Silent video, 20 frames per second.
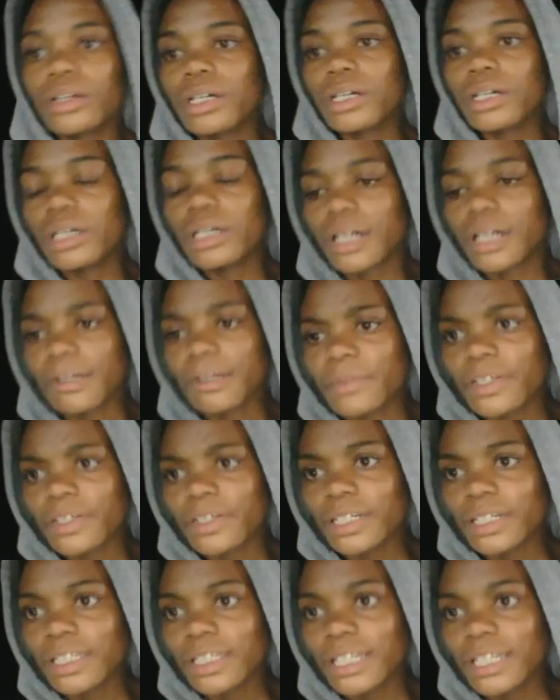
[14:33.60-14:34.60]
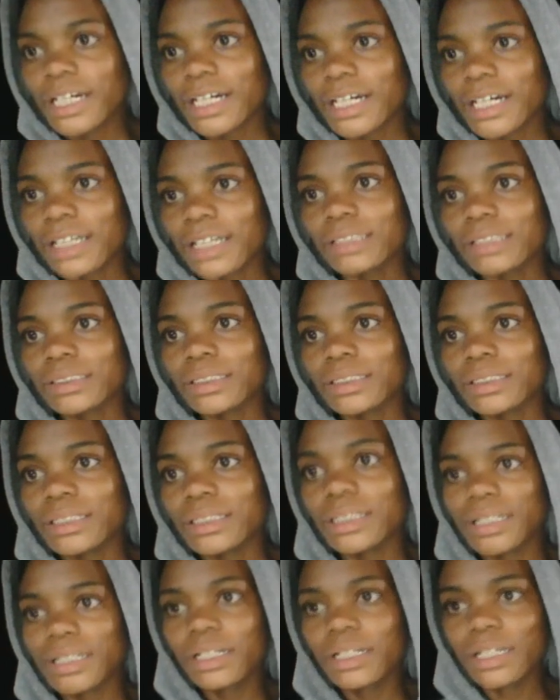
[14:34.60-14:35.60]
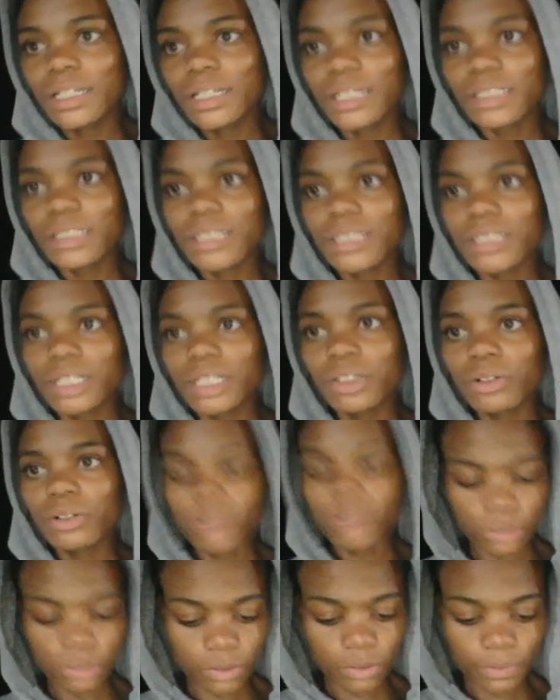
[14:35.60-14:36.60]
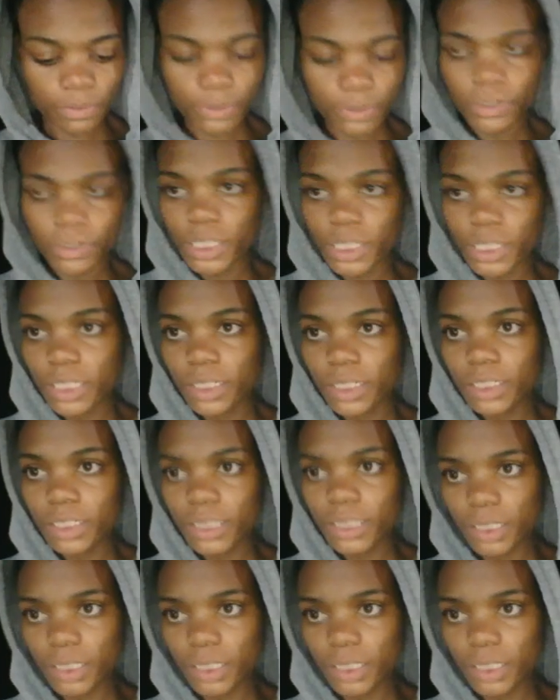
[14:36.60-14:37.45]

come here and click on your project,